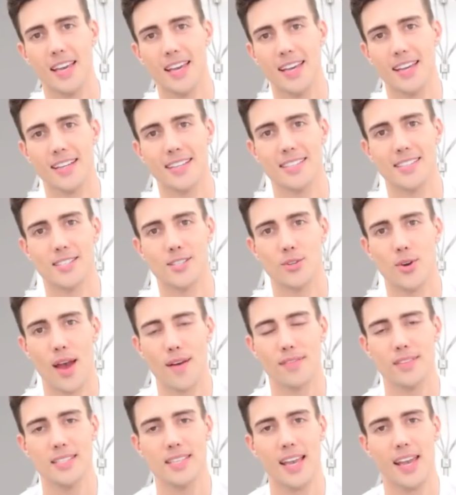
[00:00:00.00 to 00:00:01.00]
It's
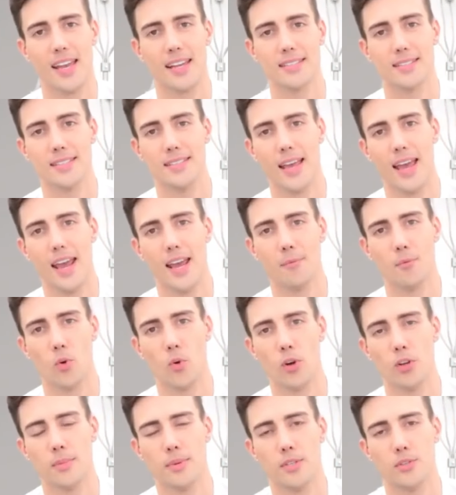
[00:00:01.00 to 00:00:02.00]
Travis and today I'm
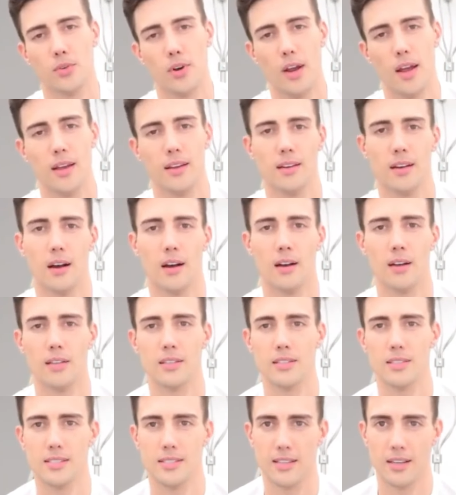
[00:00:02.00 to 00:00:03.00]
going to be trying
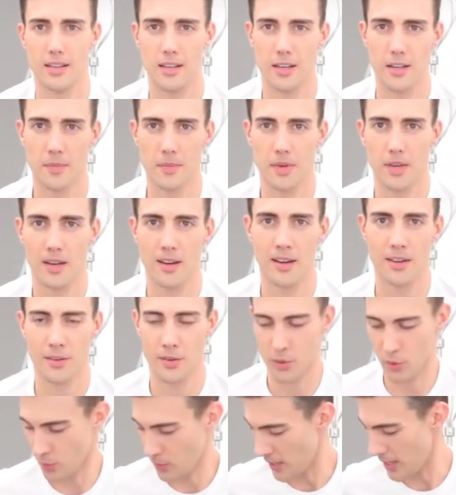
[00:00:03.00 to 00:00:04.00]
on some
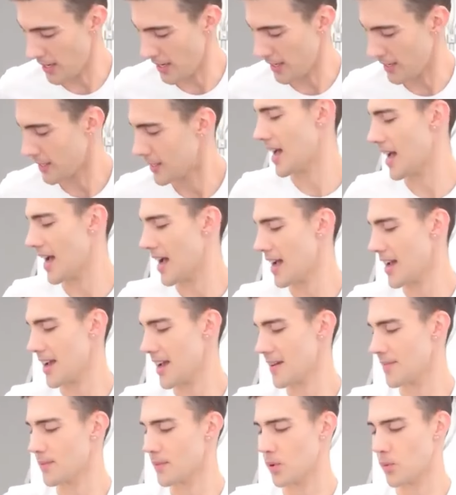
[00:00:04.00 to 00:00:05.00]
underwear. I
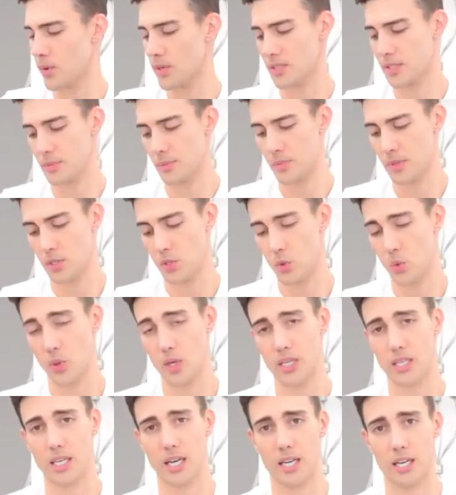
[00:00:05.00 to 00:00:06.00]
am going to be
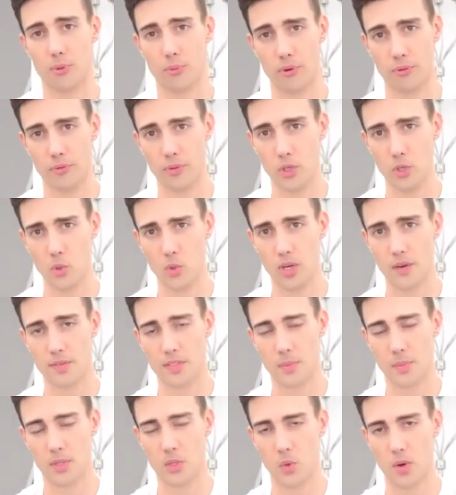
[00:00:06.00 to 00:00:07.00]
doing a review of
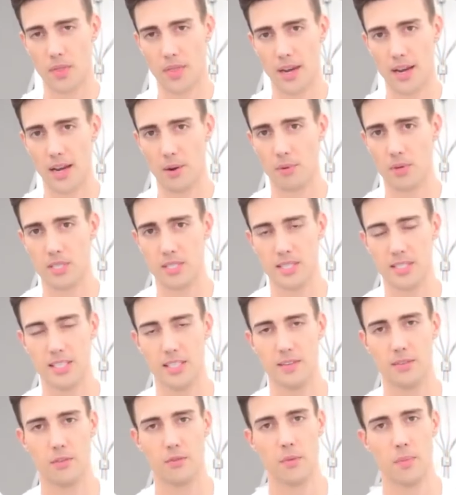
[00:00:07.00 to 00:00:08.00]
some underwear that I
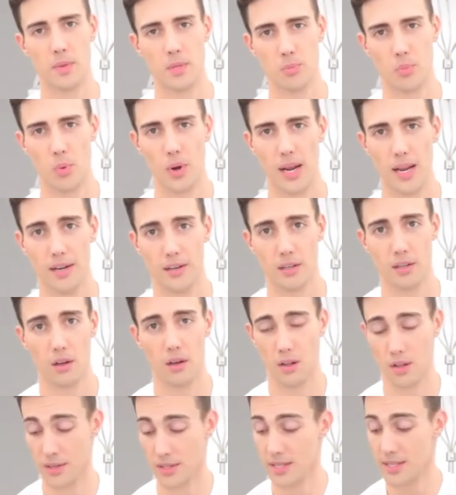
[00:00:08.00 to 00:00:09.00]
received from this brand
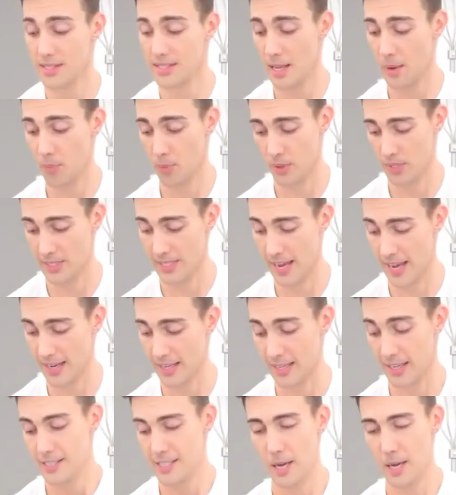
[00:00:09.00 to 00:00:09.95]
called Separatec.